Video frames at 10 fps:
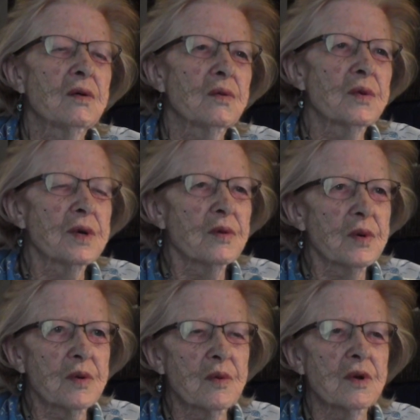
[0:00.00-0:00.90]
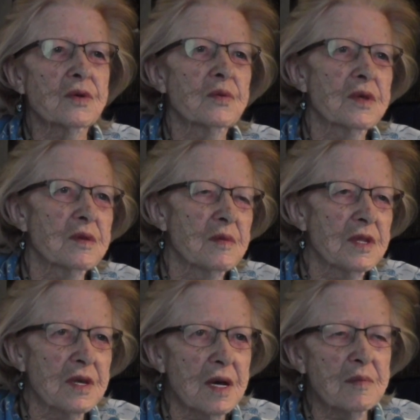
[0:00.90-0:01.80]
we worked with them
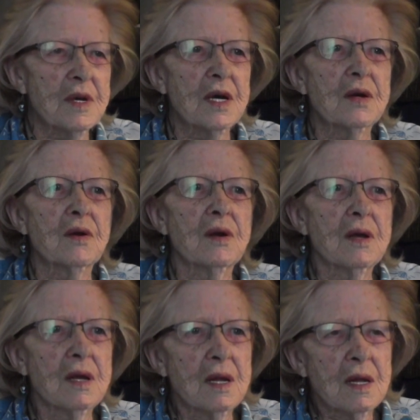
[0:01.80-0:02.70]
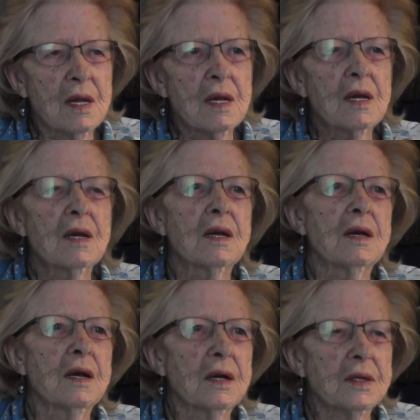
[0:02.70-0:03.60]
in that manner.
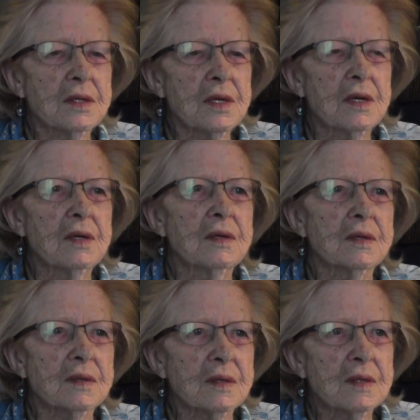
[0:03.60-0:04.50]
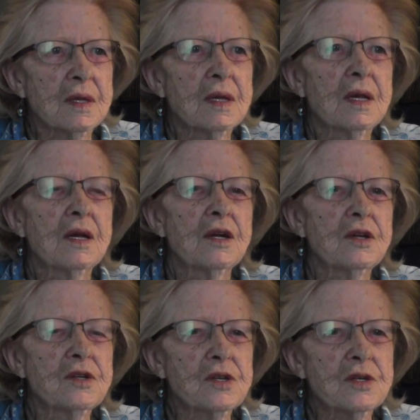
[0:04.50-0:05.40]
And
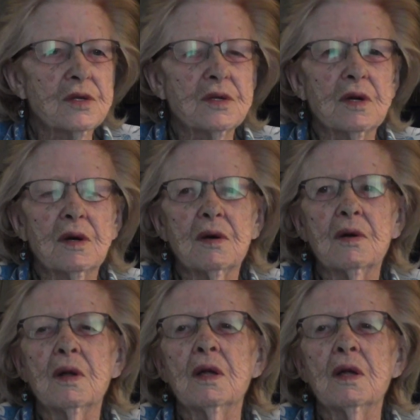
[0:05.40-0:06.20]
it just, the